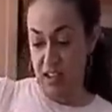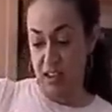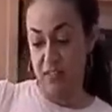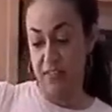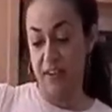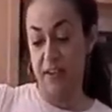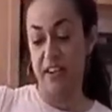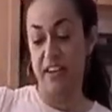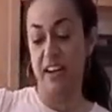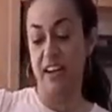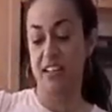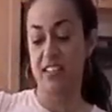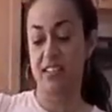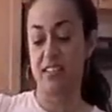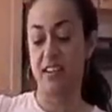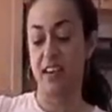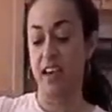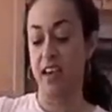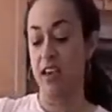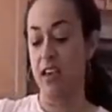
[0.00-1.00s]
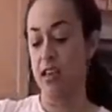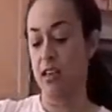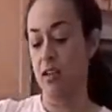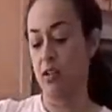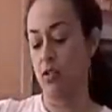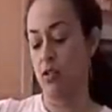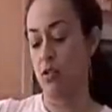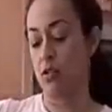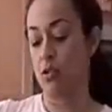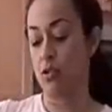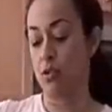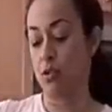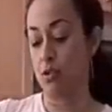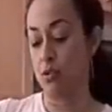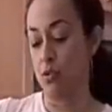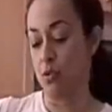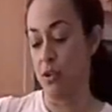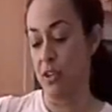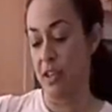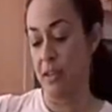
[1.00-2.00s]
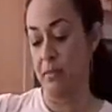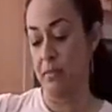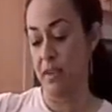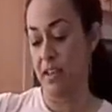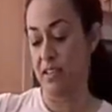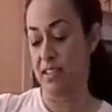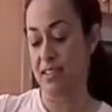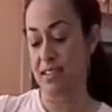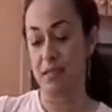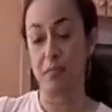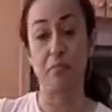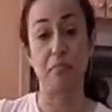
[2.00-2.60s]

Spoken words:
the very next day, oh, it makes the